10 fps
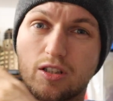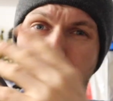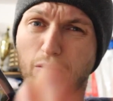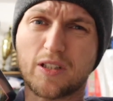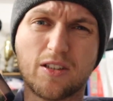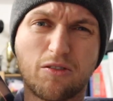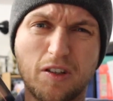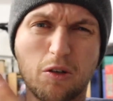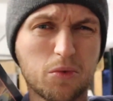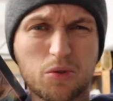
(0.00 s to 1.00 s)
There's probably still
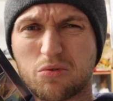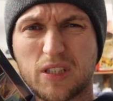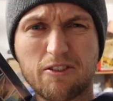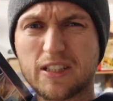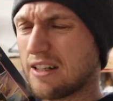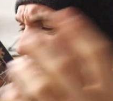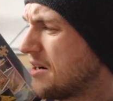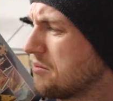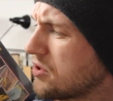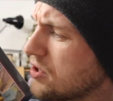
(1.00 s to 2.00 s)
films or series out
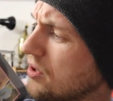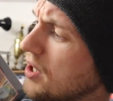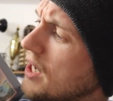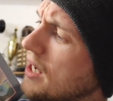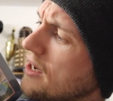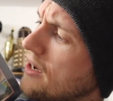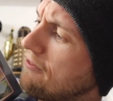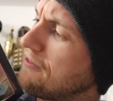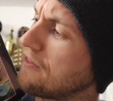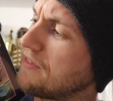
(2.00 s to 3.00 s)
now, I'm not sure.
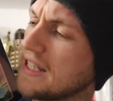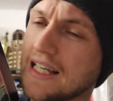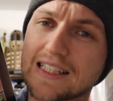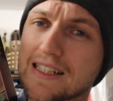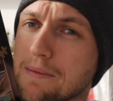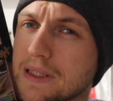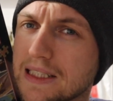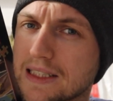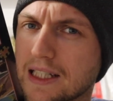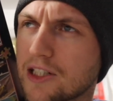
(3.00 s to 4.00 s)
50 years
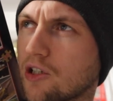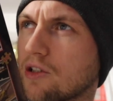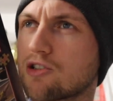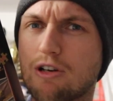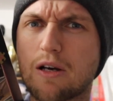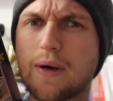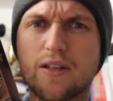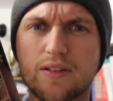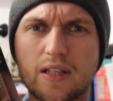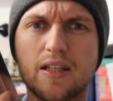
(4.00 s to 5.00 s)
limited edition. Straight away
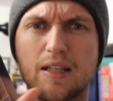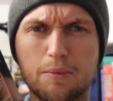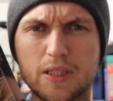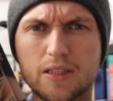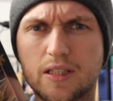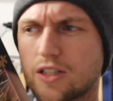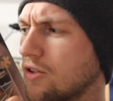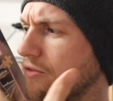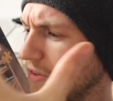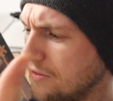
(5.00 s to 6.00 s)
you're thinking limited
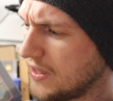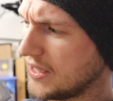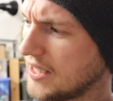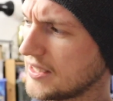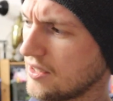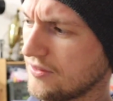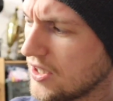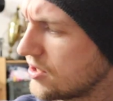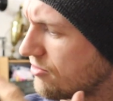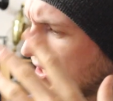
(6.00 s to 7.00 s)
edition, 50 years
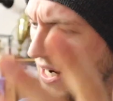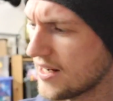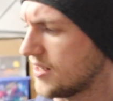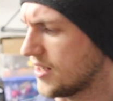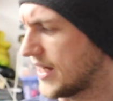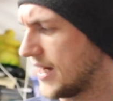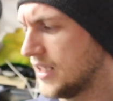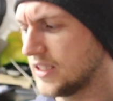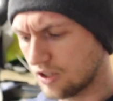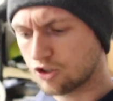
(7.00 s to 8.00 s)
anniversary, anything like that
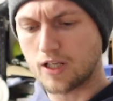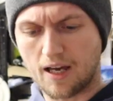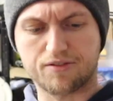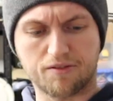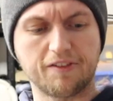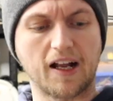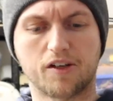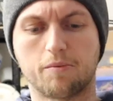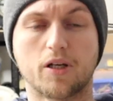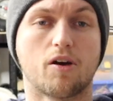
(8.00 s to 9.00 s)
should have some
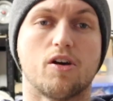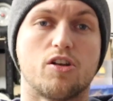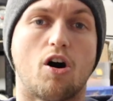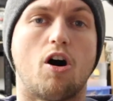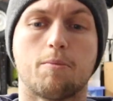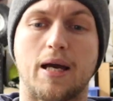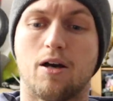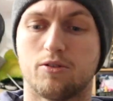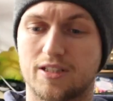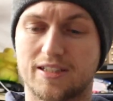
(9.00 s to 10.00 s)
value. But no,
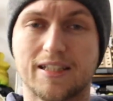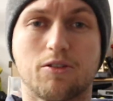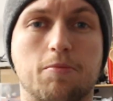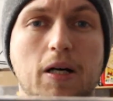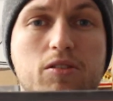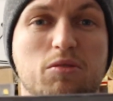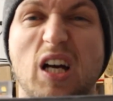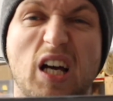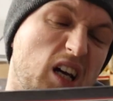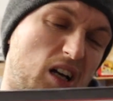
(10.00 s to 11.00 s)
£9, sealed puzzle.
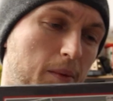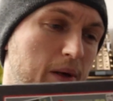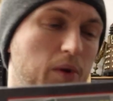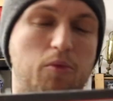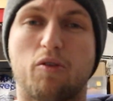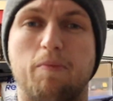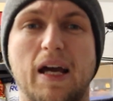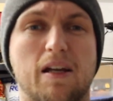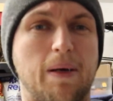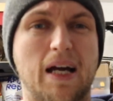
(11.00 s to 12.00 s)
I mean, we would have
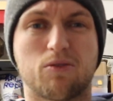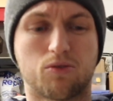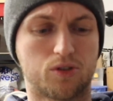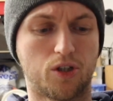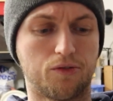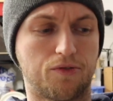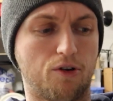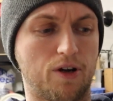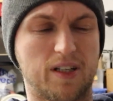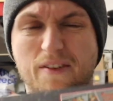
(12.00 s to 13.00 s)
paid £1 or £2
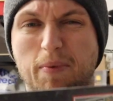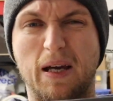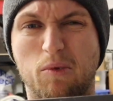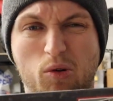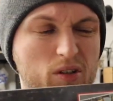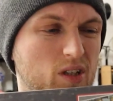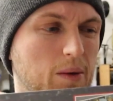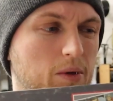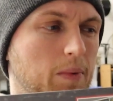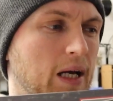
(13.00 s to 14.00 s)
for it. Never pay more than a
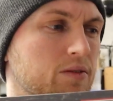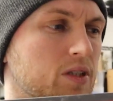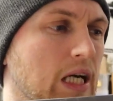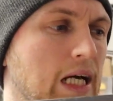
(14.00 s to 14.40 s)
couple of pound.